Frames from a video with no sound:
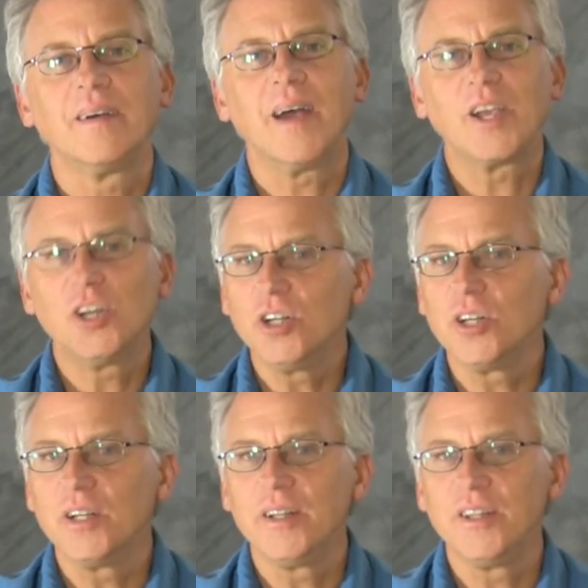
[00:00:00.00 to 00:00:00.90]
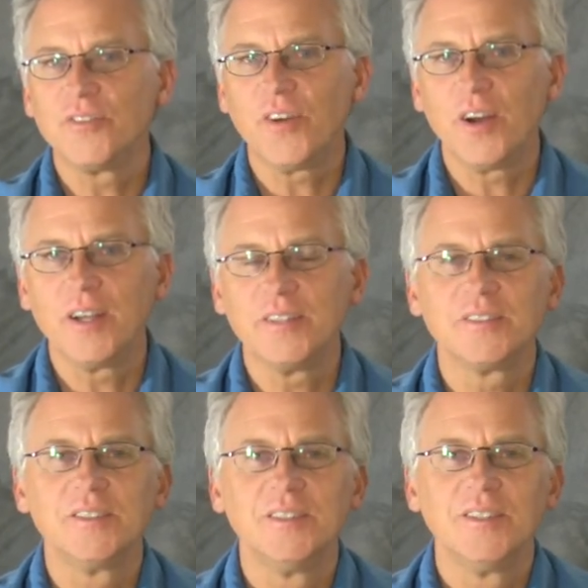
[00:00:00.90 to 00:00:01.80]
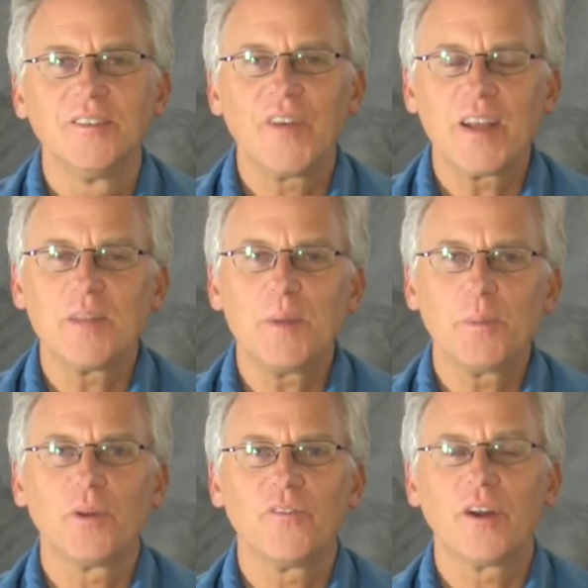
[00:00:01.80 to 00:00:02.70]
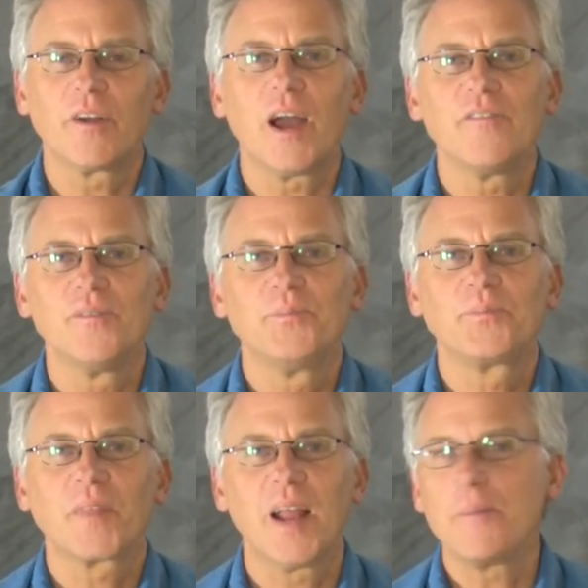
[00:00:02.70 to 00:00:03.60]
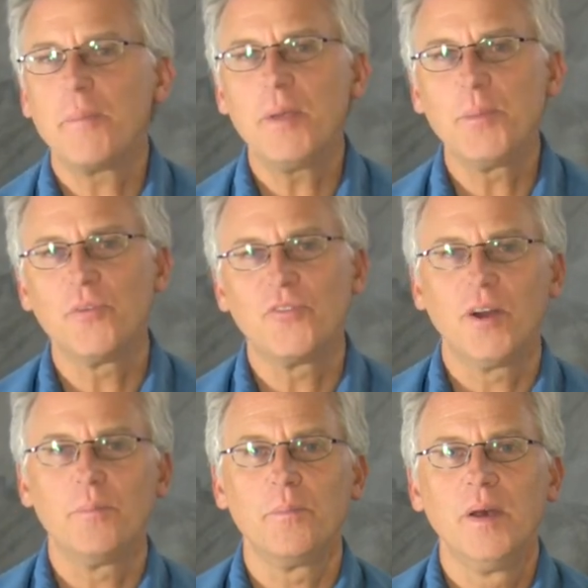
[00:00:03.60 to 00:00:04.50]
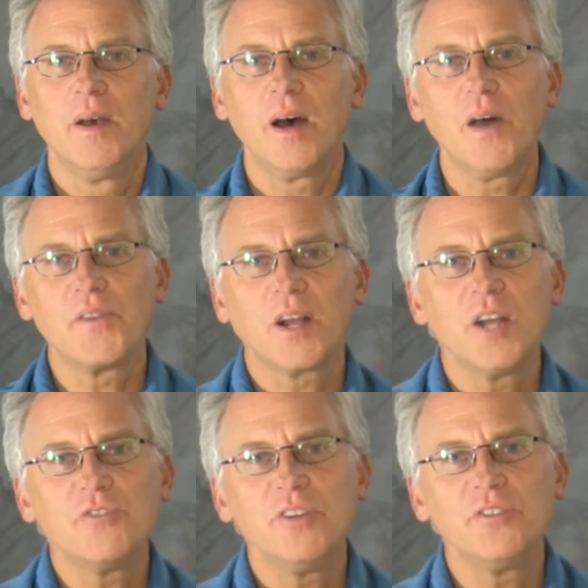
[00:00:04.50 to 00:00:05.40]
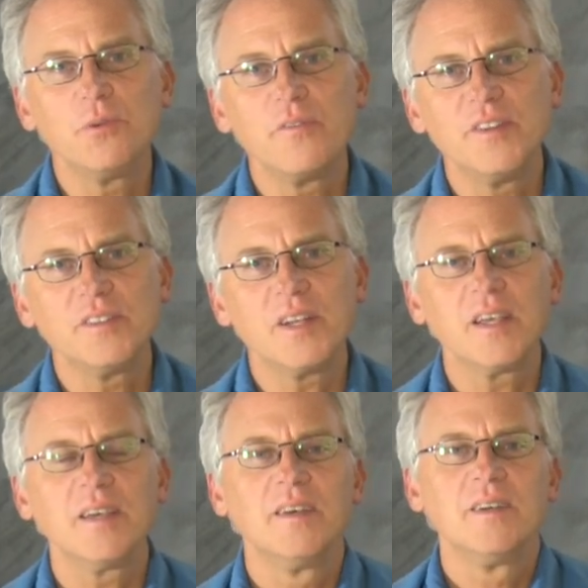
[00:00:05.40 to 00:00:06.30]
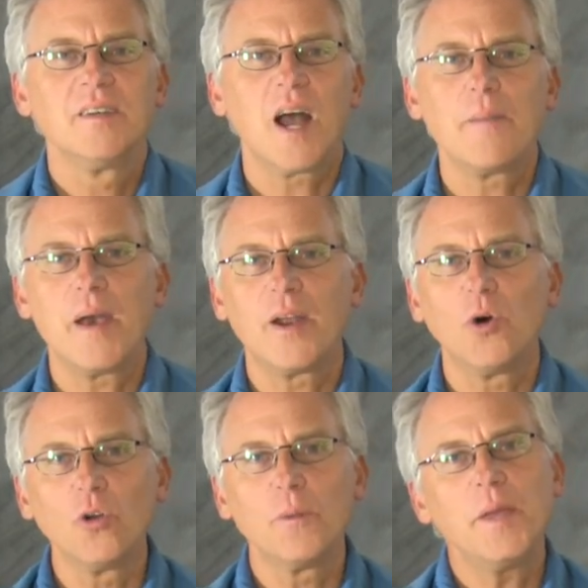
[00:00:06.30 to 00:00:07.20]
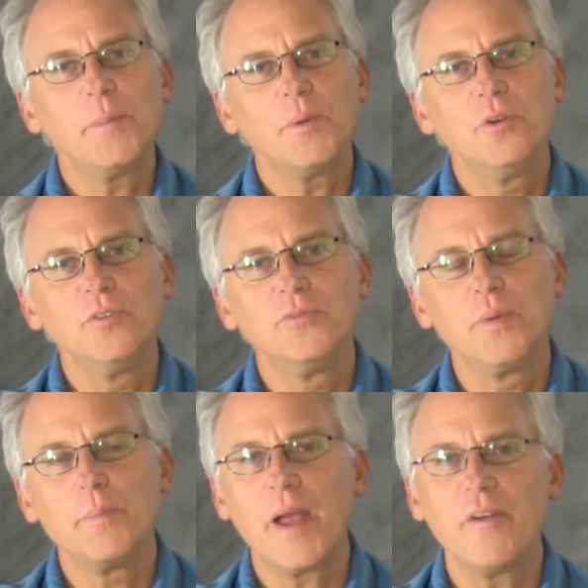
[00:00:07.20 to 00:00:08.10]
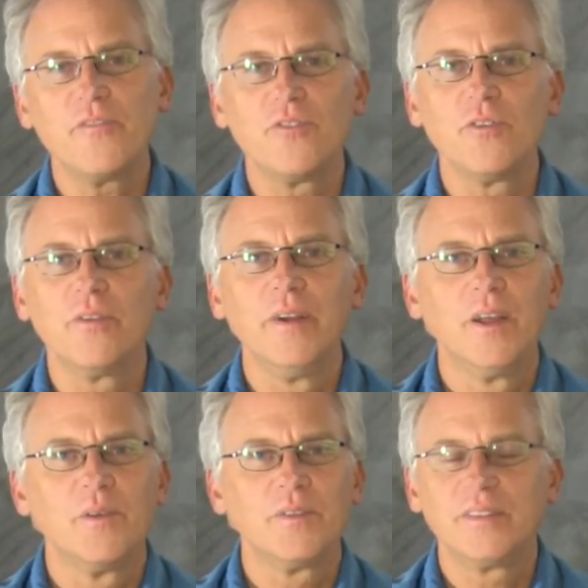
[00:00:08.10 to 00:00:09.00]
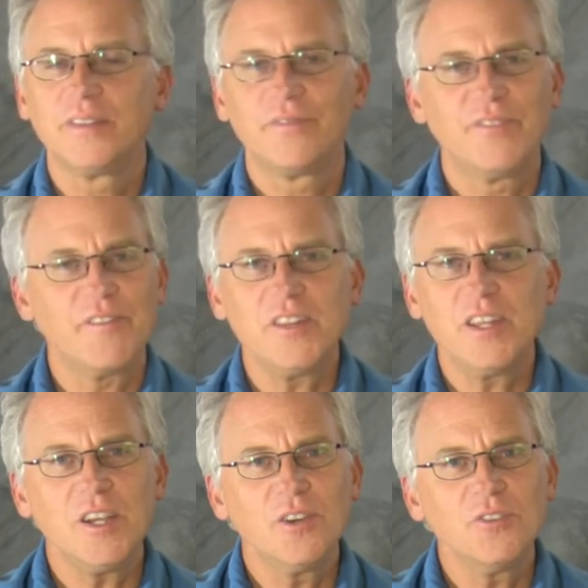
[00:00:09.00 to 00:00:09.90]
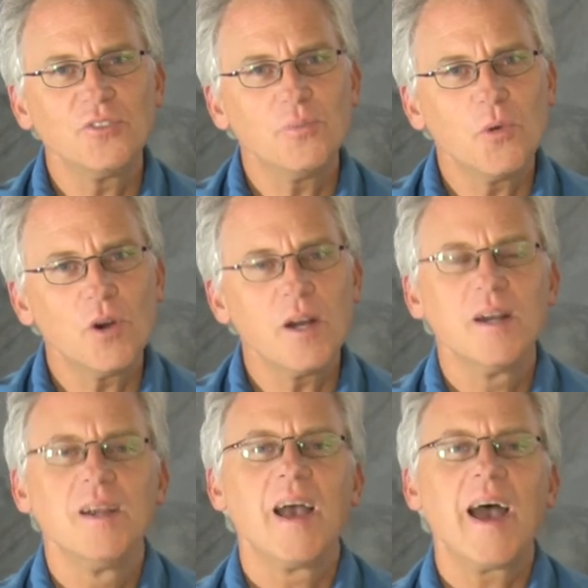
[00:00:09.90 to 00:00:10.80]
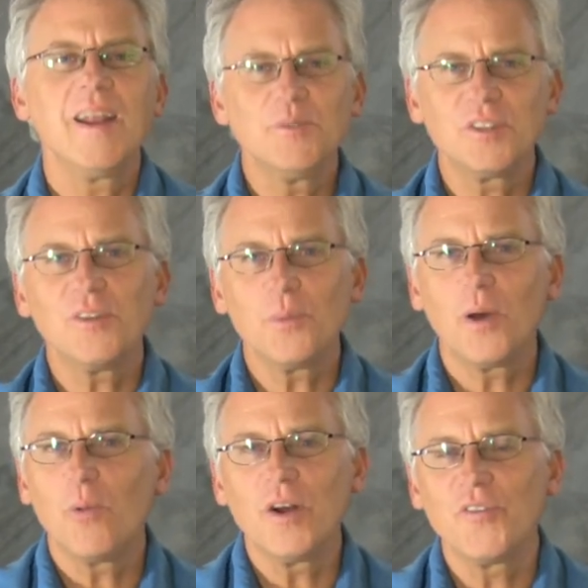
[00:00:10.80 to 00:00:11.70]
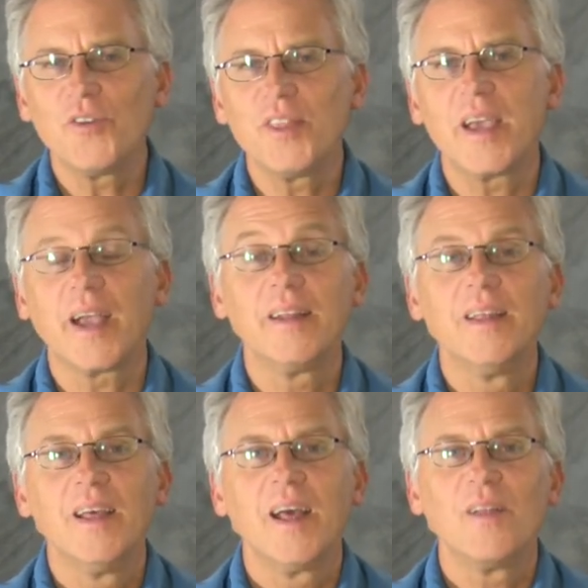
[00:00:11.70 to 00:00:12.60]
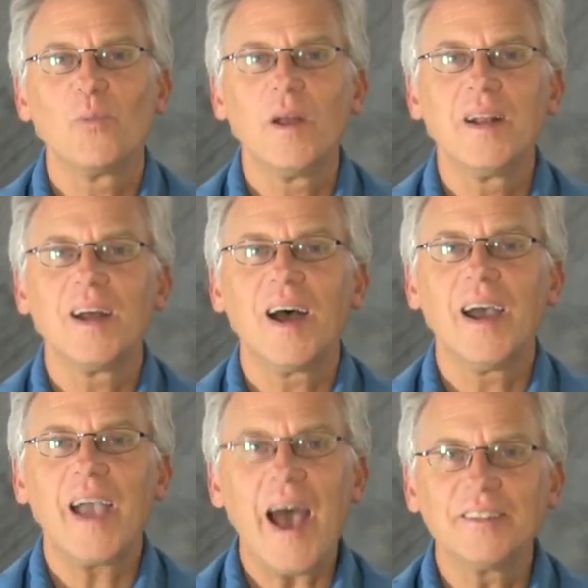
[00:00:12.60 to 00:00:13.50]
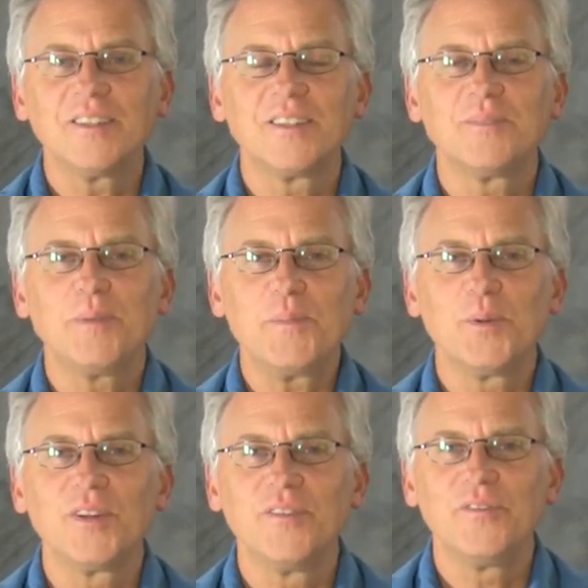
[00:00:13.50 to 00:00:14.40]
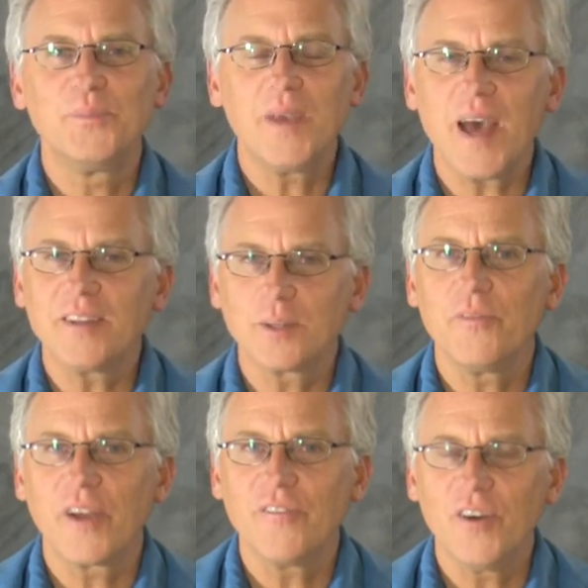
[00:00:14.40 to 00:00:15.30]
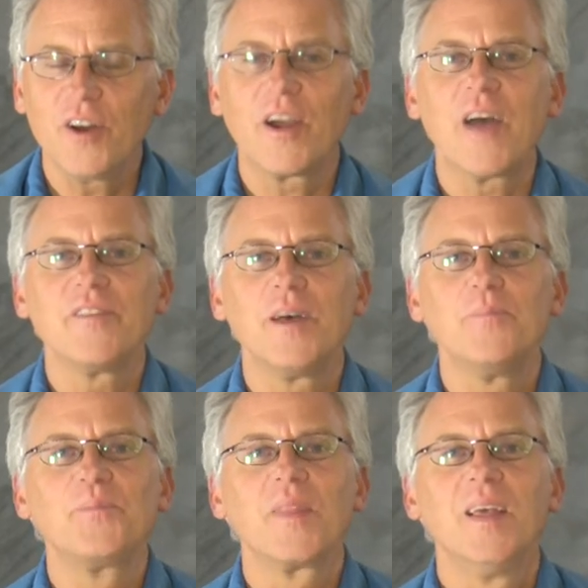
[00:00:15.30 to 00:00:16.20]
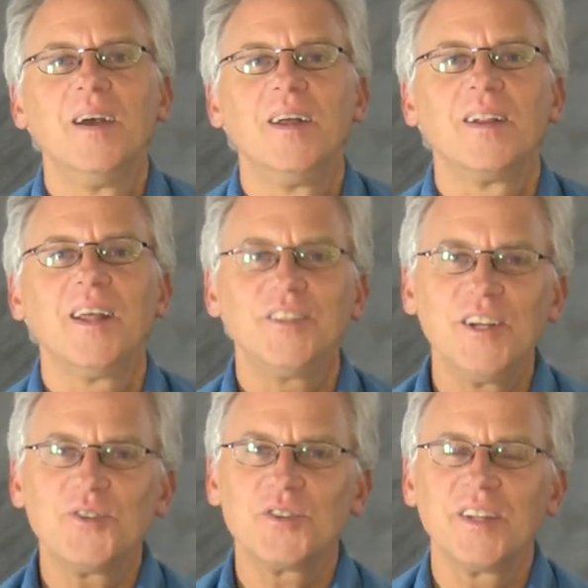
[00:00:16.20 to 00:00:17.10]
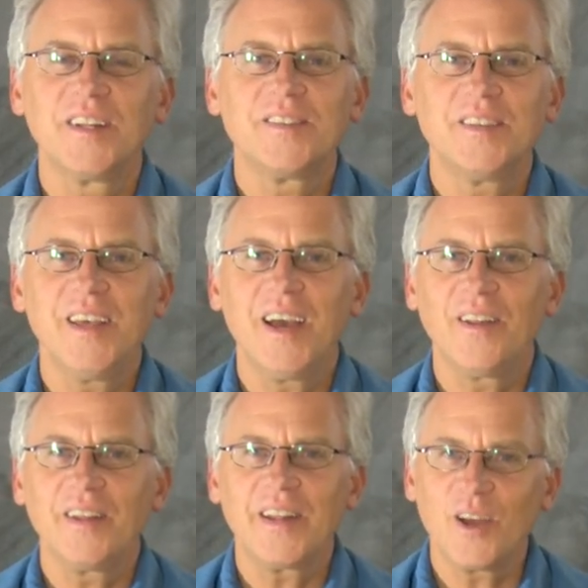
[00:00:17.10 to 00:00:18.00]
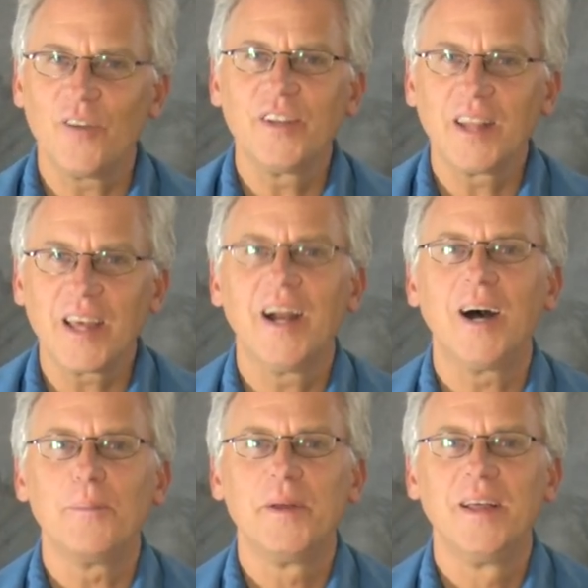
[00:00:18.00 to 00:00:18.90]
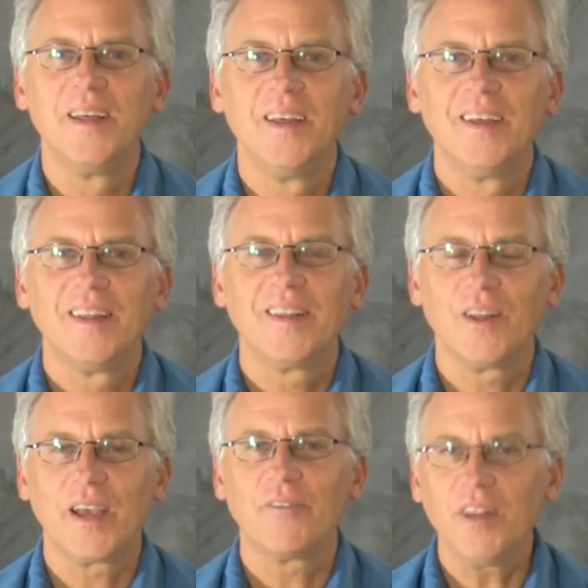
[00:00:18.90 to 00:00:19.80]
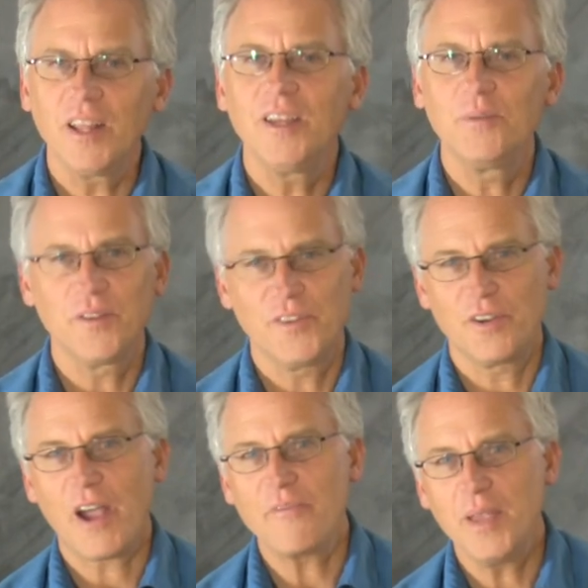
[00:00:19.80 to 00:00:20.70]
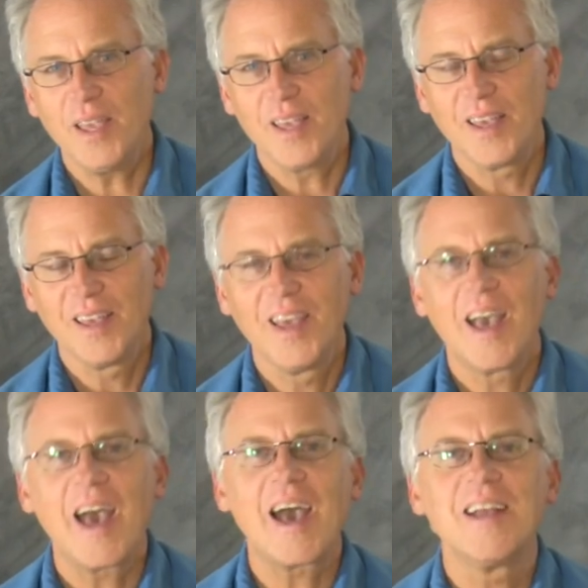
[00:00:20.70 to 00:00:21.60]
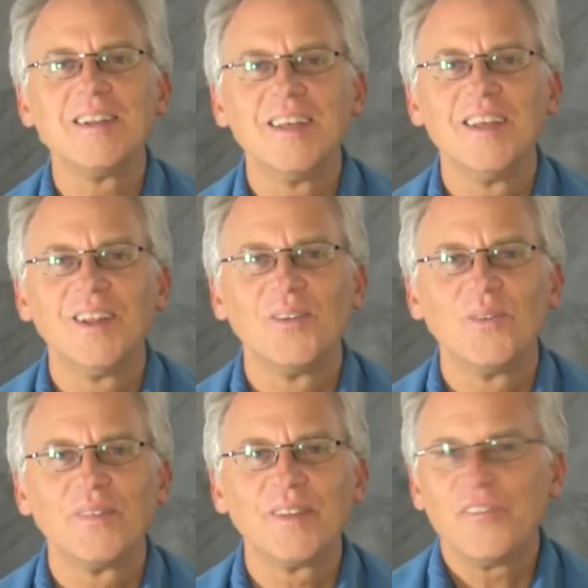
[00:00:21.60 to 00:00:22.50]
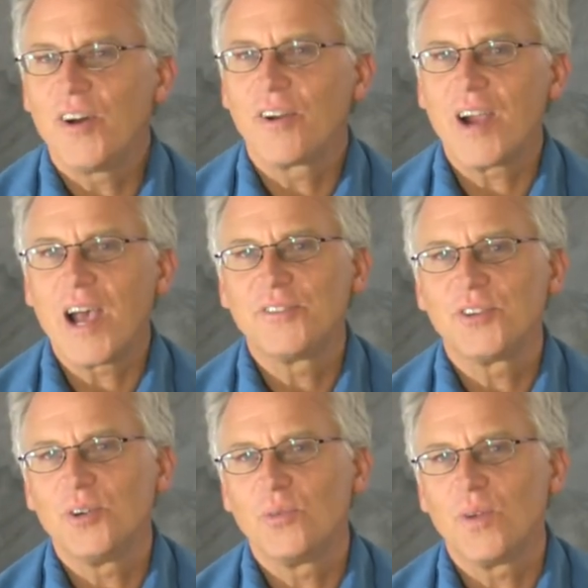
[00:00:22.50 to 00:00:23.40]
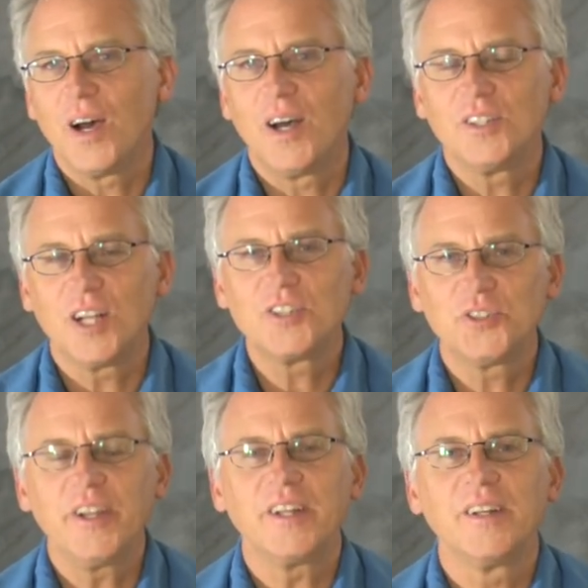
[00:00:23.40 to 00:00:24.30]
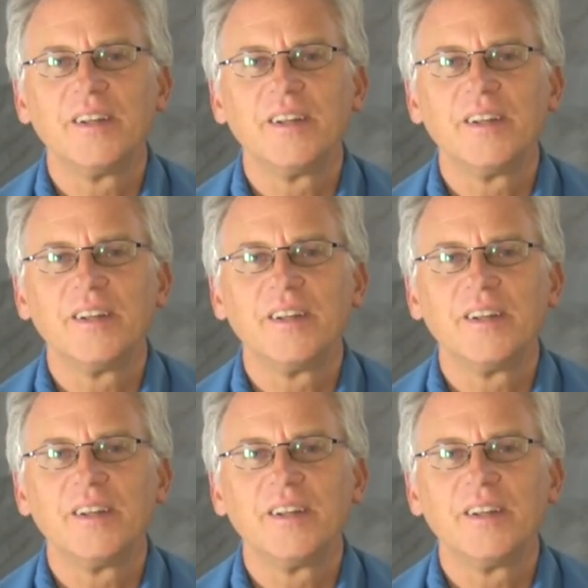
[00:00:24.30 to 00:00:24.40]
I could as far as finding people to photograph. And I met people from other countries who were visiting. I met older people who've been married for fifty years or more. And it was just a, a wonderful thing. And when I asked people to be, ask them if I could photograph them, it's interesting to see how they often light up. They're like, really? You want to photograph me? And the photographs are uh, a treat.